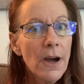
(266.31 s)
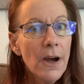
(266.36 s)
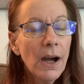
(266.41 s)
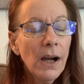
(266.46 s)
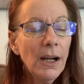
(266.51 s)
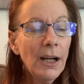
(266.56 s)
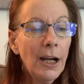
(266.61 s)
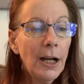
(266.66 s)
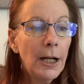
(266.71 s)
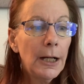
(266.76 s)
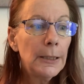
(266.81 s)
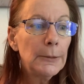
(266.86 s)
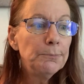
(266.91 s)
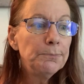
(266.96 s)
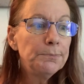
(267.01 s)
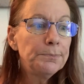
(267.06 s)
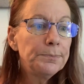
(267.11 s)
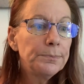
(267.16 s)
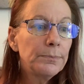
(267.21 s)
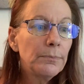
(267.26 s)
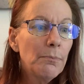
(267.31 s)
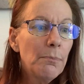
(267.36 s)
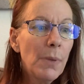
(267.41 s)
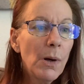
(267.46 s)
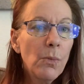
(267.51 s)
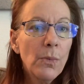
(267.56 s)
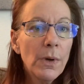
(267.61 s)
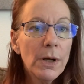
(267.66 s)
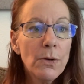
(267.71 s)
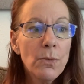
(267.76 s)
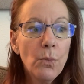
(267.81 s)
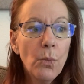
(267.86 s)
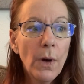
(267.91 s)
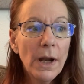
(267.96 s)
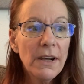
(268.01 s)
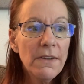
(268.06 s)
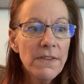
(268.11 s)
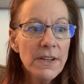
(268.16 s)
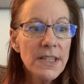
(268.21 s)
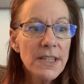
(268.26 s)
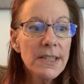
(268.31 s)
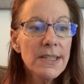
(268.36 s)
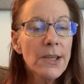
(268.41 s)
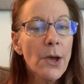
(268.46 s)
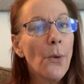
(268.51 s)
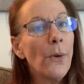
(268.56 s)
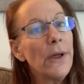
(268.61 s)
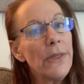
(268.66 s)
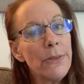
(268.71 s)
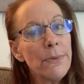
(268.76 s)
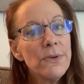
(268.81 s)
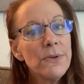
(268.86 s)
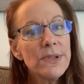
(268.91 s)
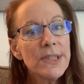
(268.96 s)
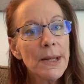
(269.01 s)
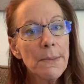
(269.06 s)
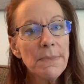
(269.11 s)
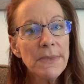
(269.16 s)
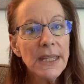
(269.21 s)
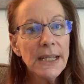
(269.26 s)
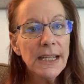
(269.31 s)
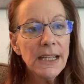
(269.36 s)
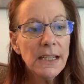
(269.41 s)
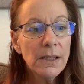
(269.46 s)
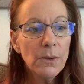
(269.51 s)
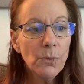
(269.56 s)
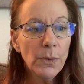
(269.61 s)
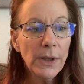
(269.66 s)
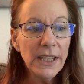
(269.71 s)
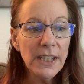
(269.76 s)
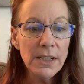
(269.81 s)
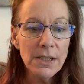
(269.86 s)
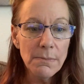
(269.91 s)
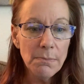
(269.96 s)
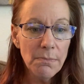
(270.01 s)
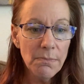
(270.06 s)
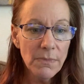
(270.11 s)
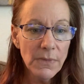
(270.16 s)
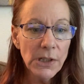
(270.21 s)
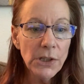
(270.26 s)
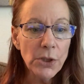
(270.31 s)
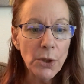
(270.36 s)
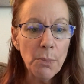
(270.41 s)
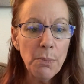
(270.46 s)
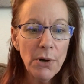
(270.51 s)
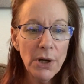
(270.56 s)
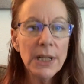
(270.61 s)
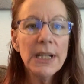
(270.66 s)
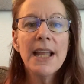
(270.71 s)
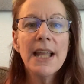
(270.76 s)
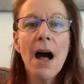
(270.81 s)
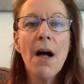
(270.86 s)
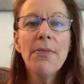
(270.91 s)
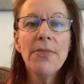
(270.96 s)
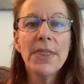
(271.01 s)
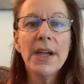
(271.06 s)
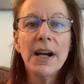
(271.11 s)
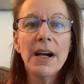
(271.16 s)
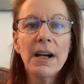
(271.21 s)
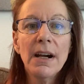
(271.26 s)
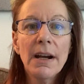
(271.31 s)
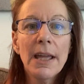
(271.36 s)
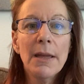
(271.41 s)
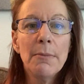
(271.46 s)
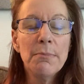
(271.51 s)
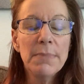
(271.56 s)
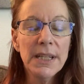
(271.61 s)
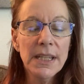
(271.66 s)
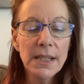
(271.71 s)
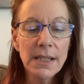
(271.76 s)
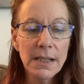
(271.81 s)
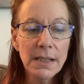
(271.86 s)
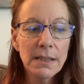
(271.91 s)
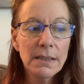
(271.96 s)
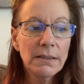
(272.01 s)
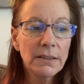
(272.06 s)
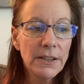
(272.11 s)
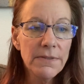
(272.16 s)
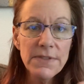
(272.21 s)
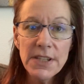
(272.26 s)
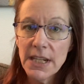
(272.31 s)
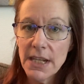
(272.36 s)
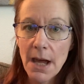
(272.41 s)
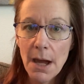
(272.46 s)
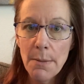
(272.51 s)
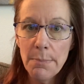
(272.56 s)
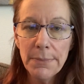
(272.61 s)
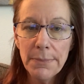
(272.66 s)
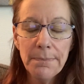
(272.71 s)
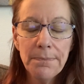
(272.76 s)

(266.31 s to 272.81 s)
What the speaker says: but when one of us is going through something, we can put it out there and be lifted up.